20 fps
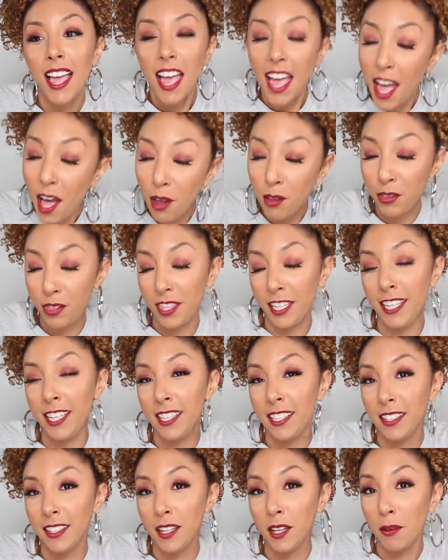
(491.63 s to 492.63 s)

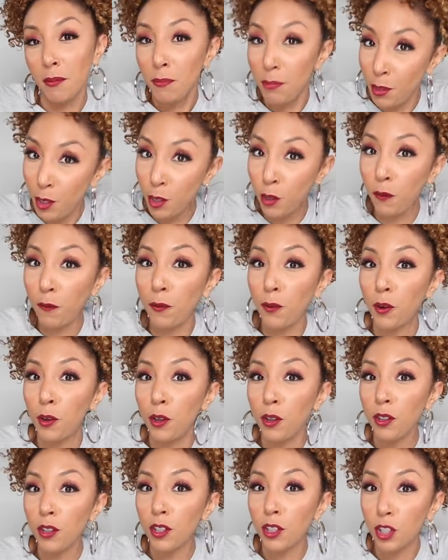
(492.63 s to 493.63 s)
healthy,
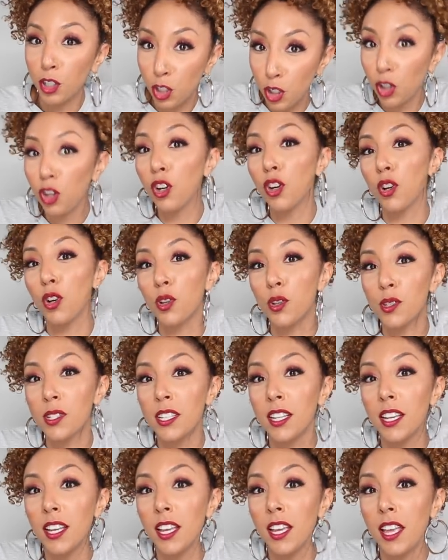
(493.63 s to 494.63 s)
beautiful curls